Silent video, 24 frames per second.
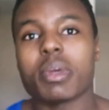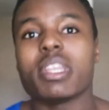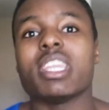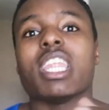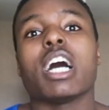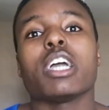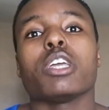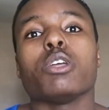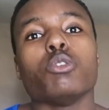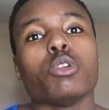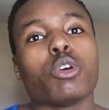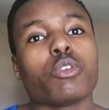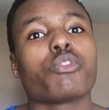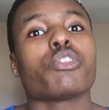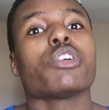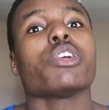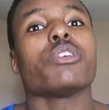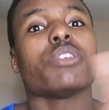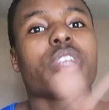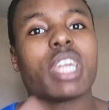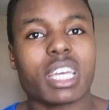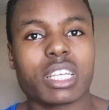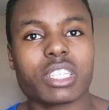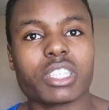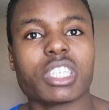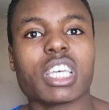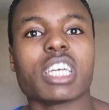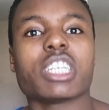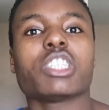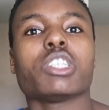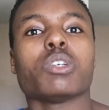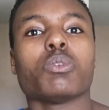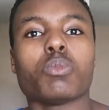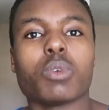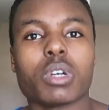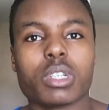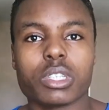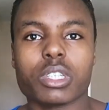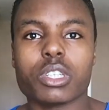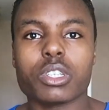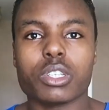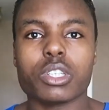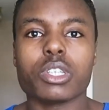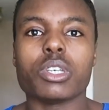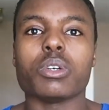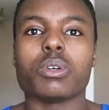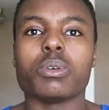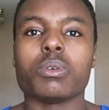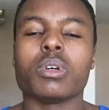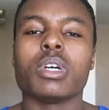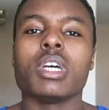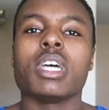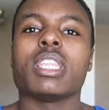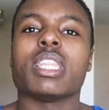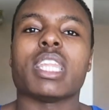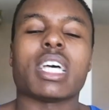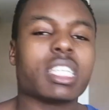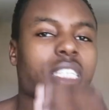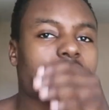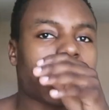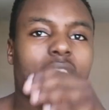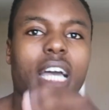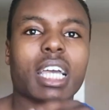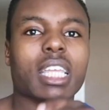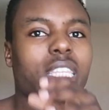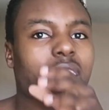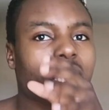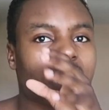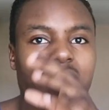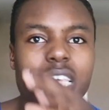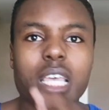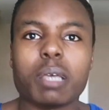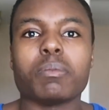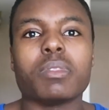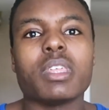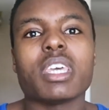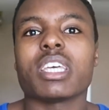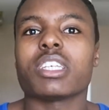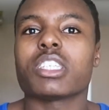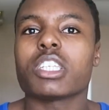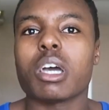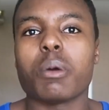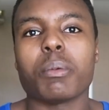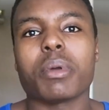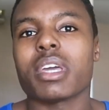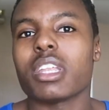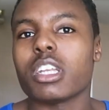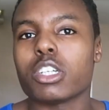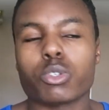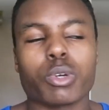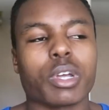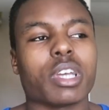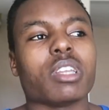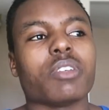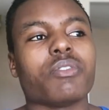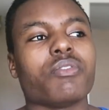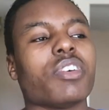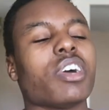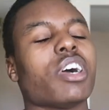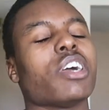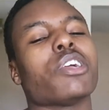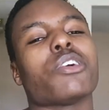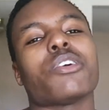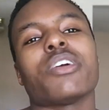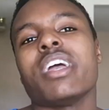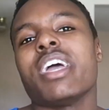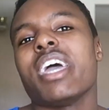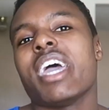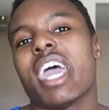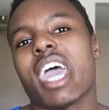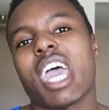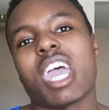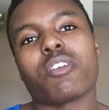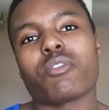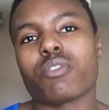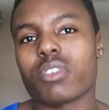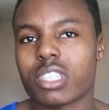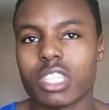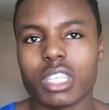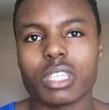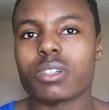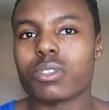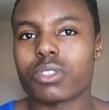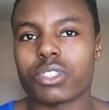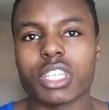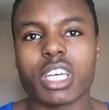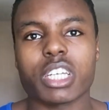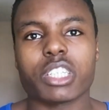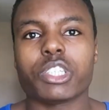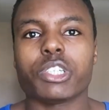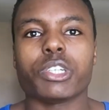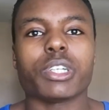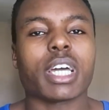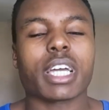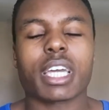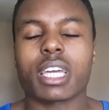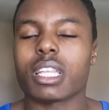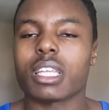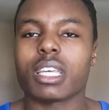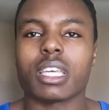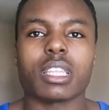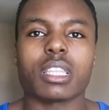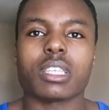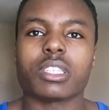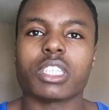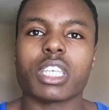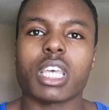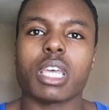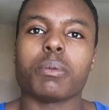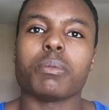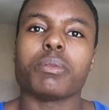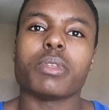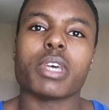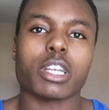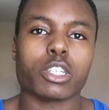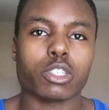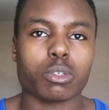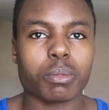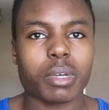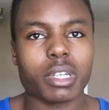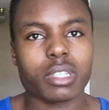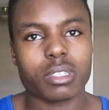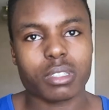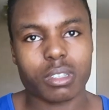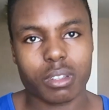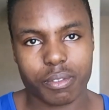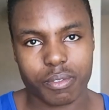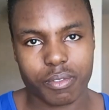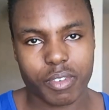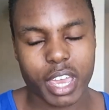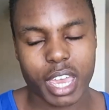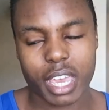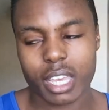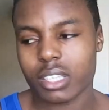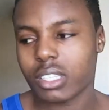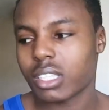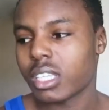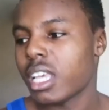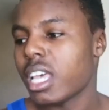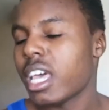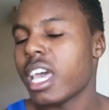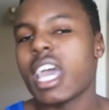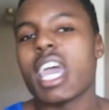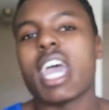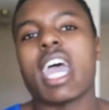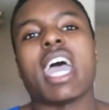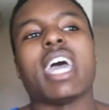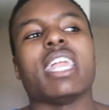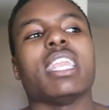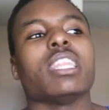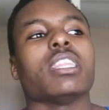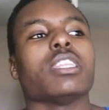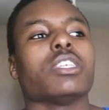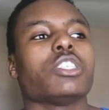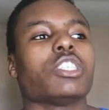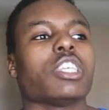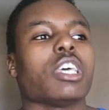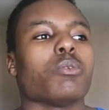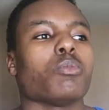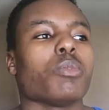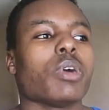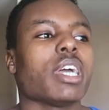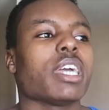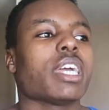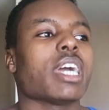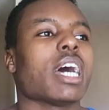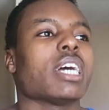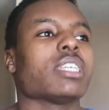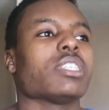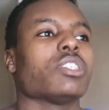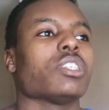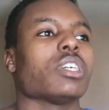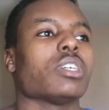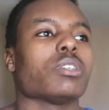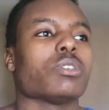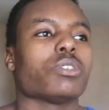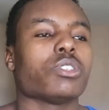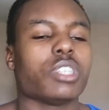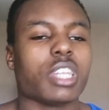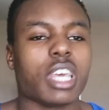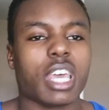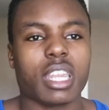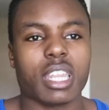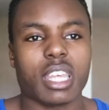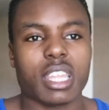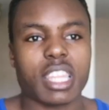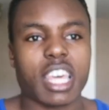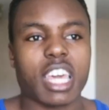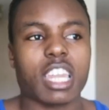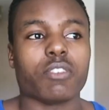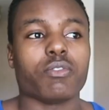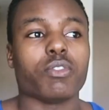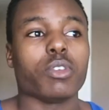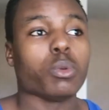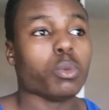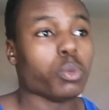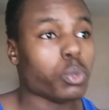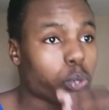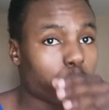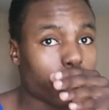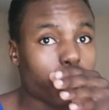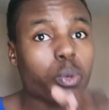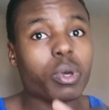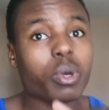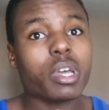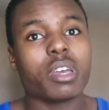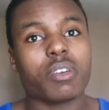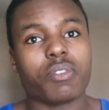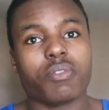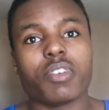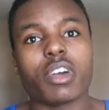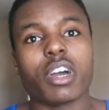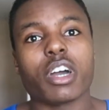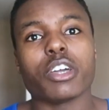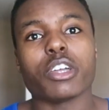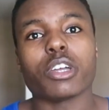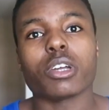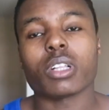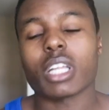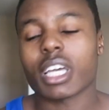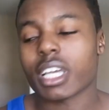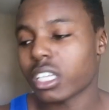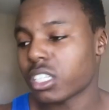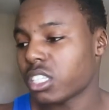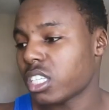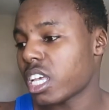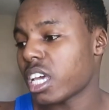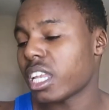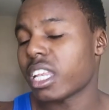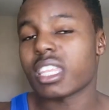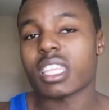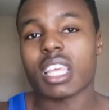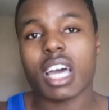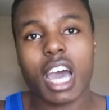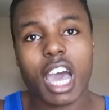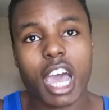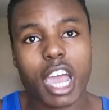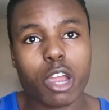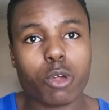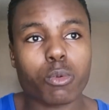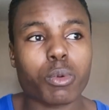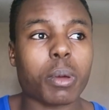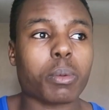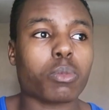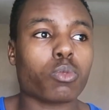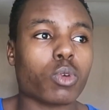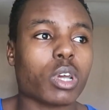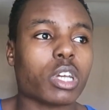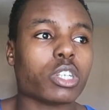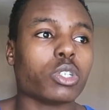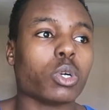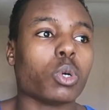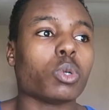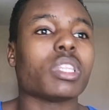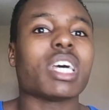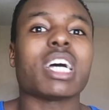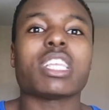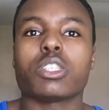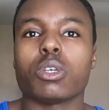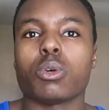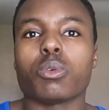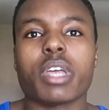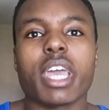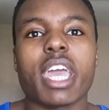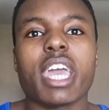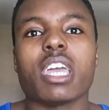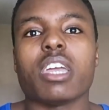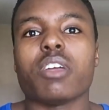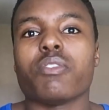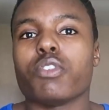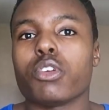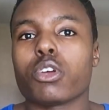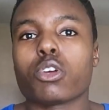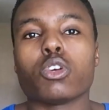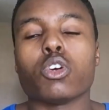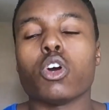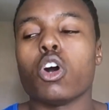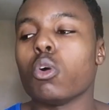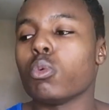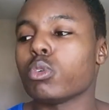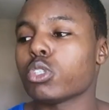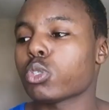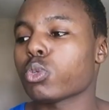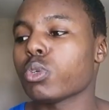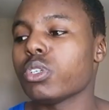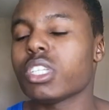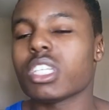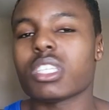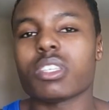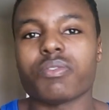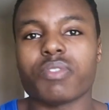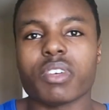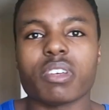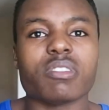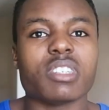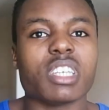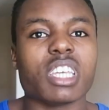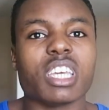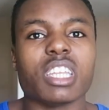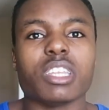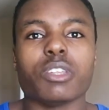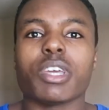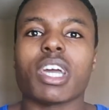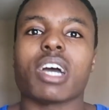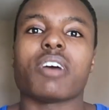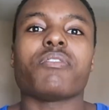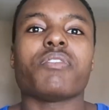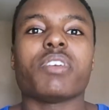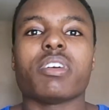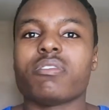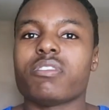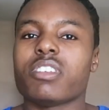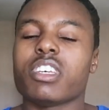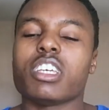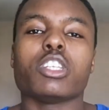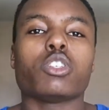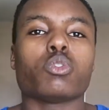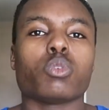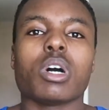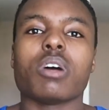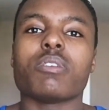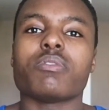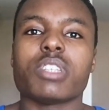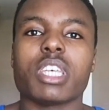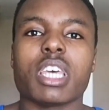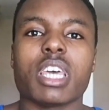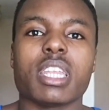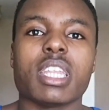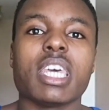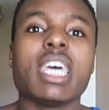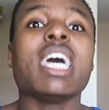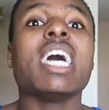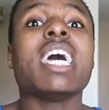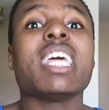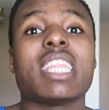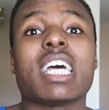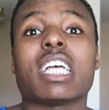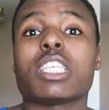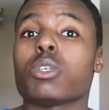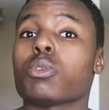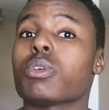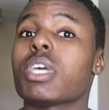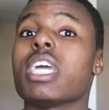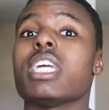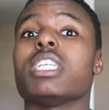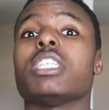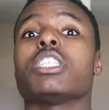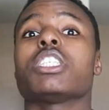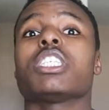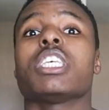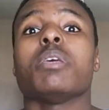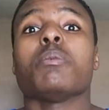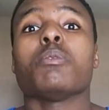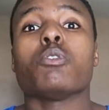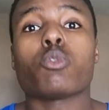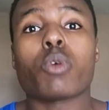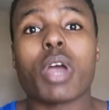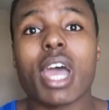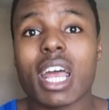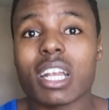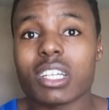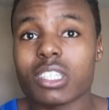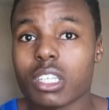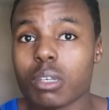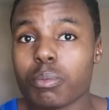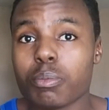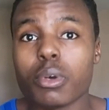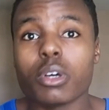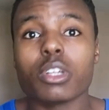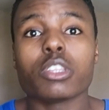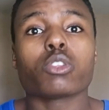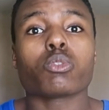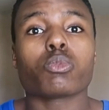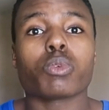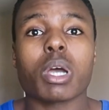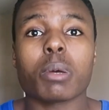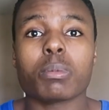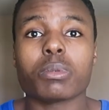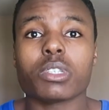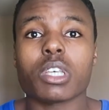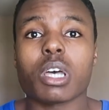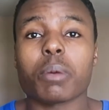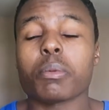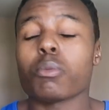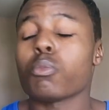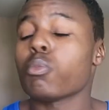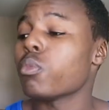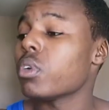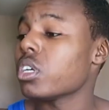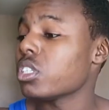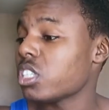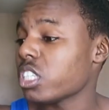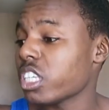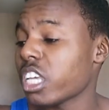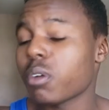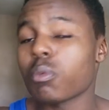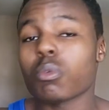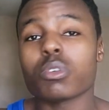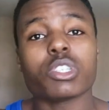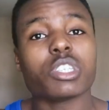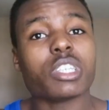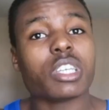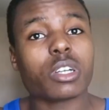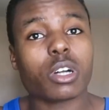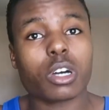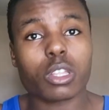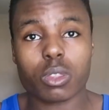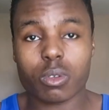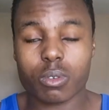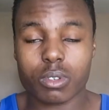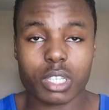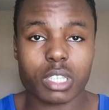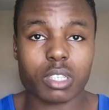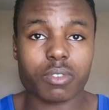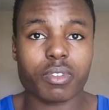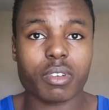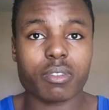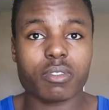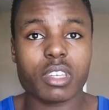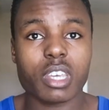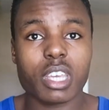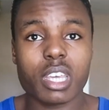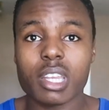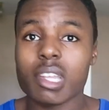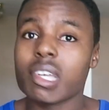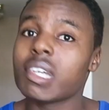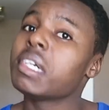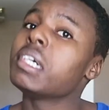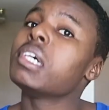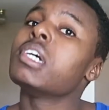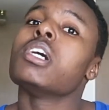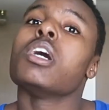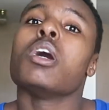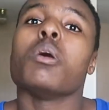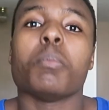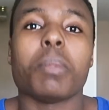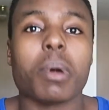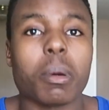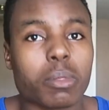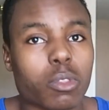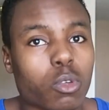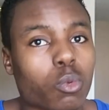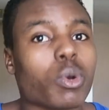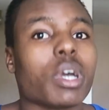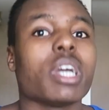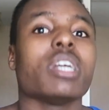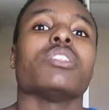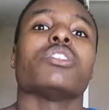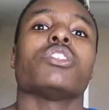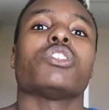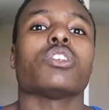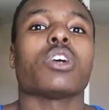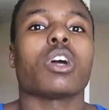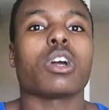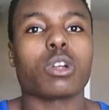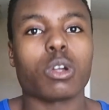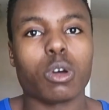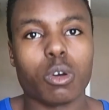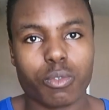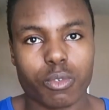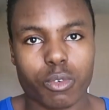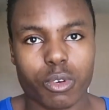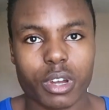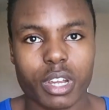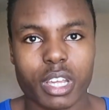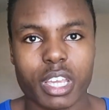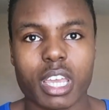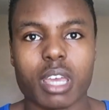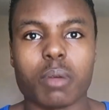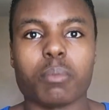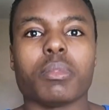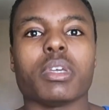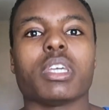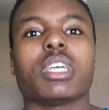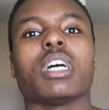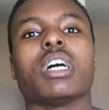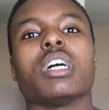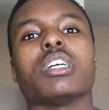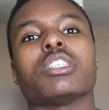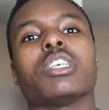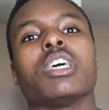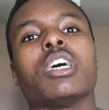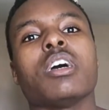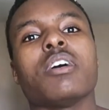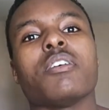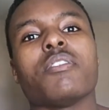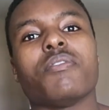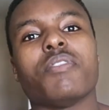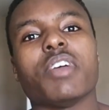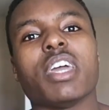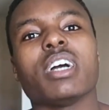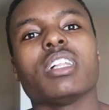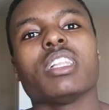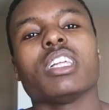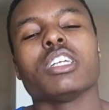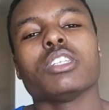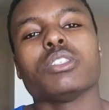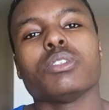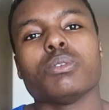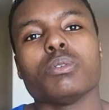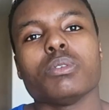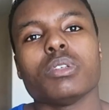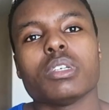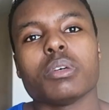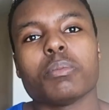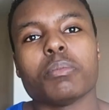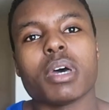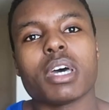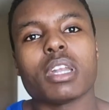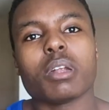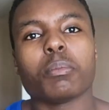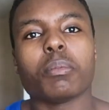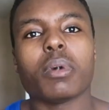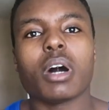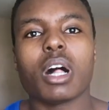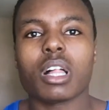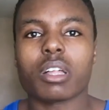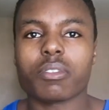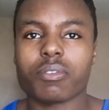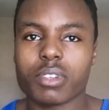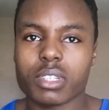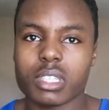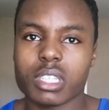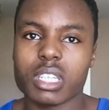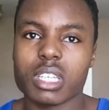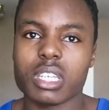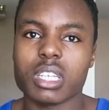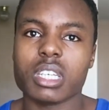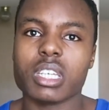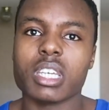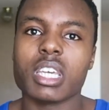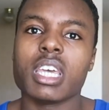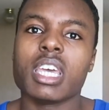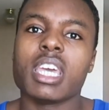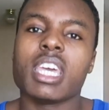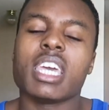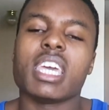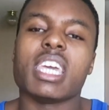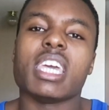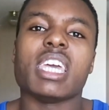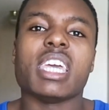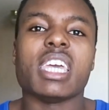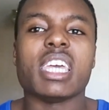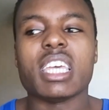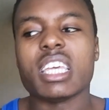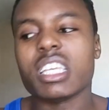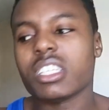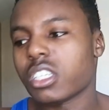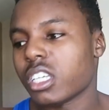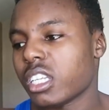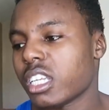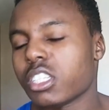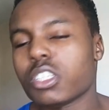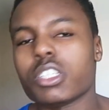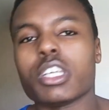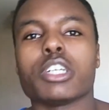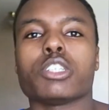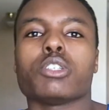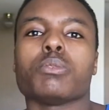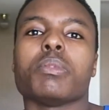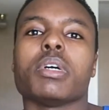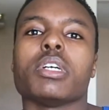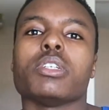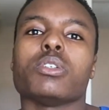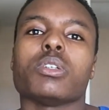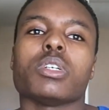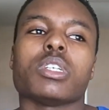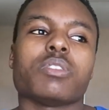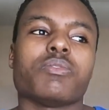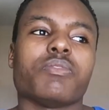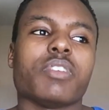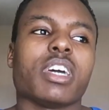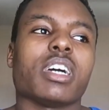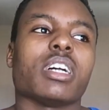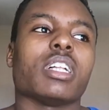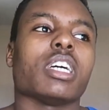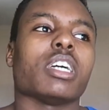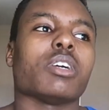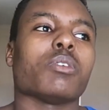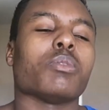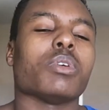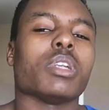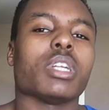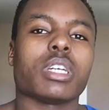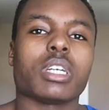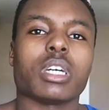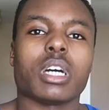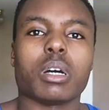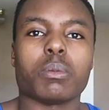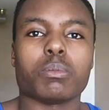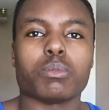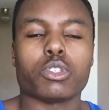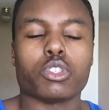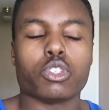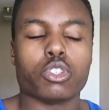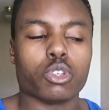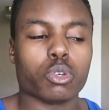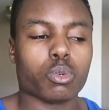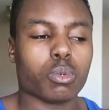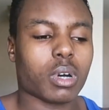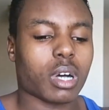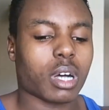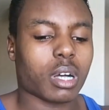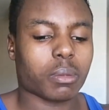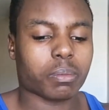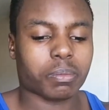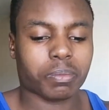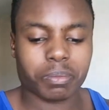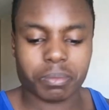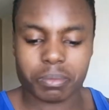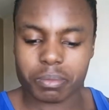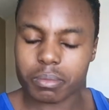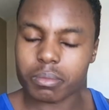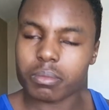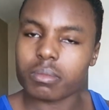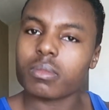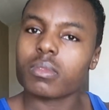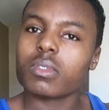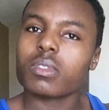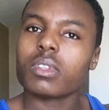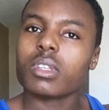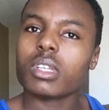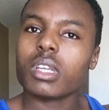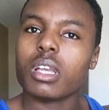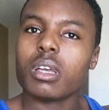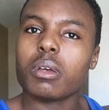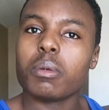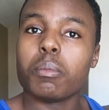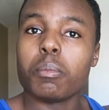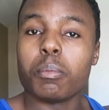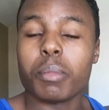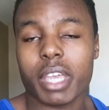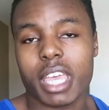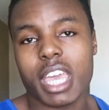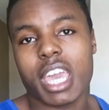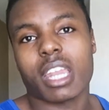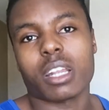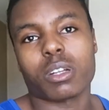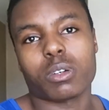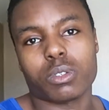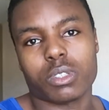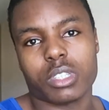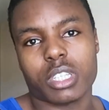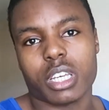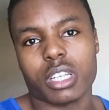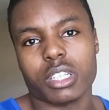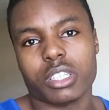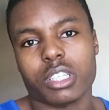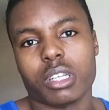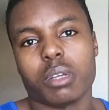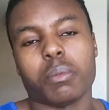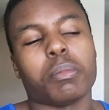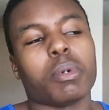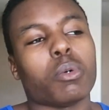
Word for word: And now you know for your next session what to do. That's not the same thing as coming in and training to failure every single session. You're not gonna get the same detrimental effects. And in the same way, guys, it's understanding that if you do hit failure, like I said, in the higher rep threshold, that's okay. If your goal was three sets of 15, you got 15, 12, 10, that's okay. Just keep gradually building the reps up. And once again, once you get all three sets of 15, bump the weight, start over again. Because failing due to metabolic fatigue isn't as detrimental as failing when it comes to um, mechanical tension.